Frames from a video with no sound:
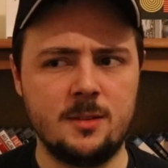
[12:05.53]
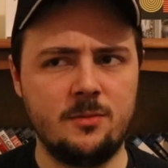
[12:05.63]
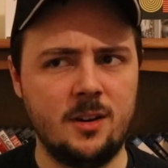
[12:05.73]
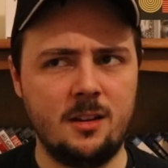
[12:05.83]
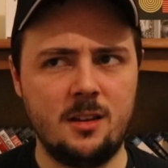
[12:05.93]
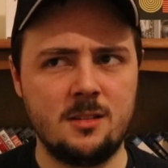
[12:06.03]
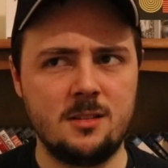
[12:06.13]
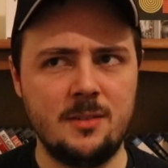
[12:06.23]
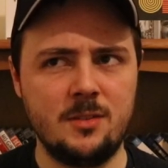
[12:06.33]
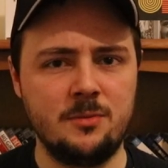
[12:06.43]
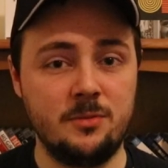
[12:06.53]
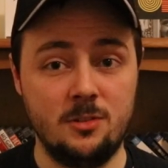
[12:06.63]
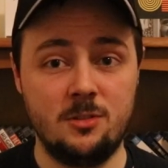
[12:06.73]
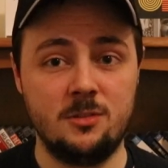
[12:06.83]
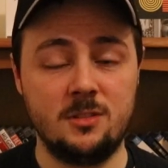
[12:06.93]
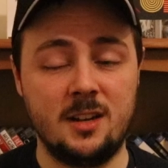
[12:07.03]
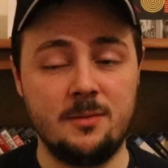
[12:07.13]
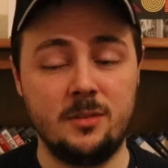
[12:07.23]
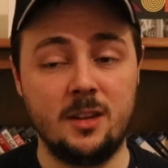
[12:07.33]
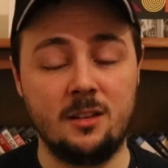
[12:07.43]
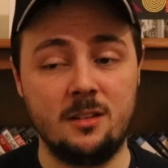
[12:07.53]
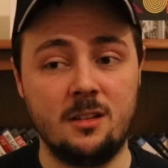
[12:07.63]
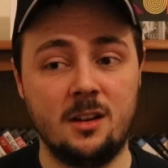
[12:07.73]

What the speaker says: It's definitely flawed, I think,